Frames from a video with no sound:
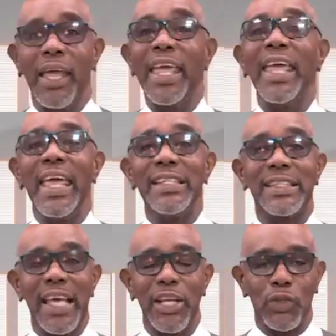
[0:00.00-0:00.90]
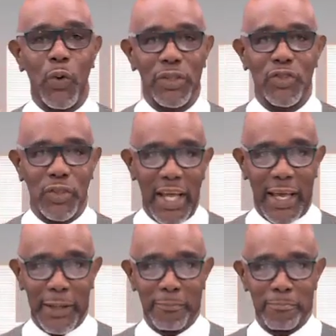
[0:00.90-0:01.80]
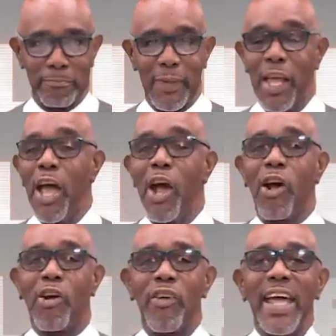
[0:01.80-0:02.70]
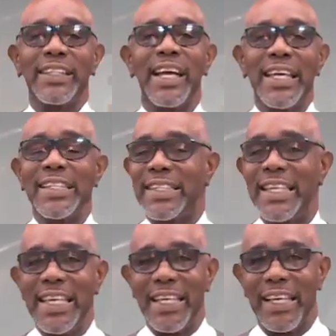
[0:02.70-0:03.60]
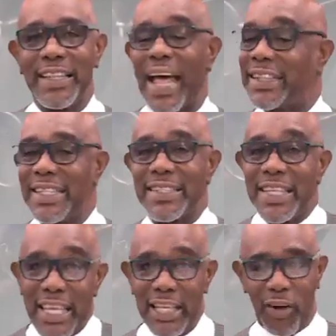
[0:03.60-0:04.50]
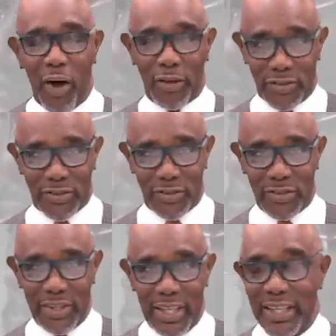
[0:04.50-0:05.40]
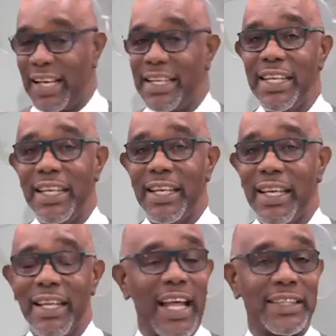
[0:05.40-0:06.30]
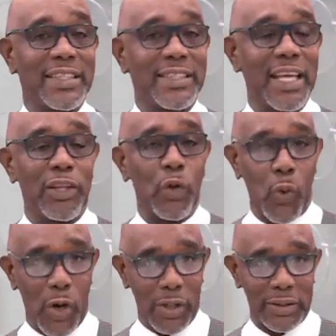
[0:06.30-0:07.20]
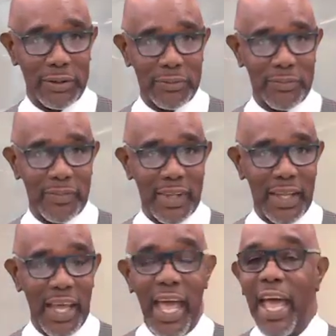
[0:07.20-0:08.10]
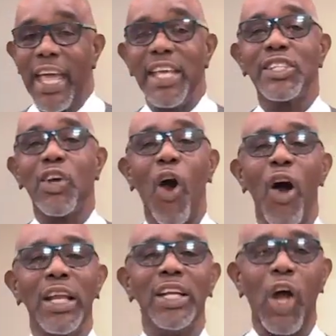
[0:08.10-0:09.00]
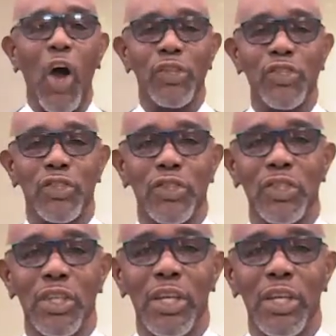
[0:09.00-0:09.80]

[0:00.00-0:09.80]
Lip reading: He is saying to us today, greater is he that is in us than he that is in the world. He's calling us